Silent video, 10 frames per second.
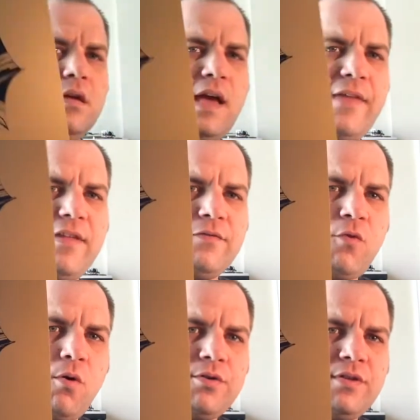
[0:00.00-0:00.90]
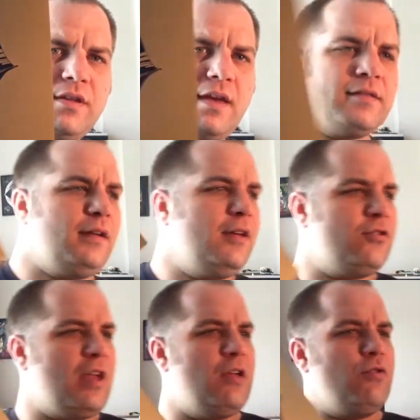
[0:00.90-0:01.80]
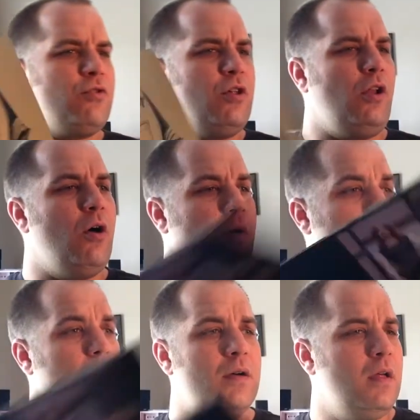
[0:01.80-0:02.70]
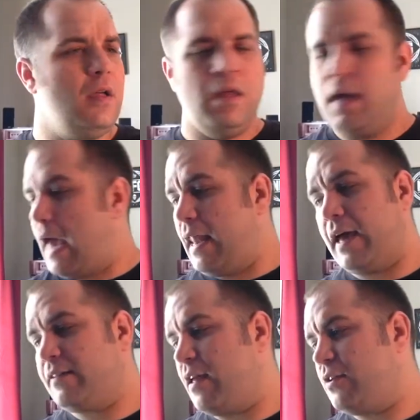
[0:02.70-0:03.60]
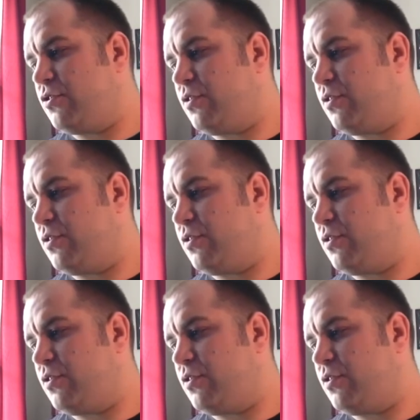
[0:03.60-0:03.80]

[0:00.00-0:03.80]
And then of course the Desolation Angels logo. And like I said, it's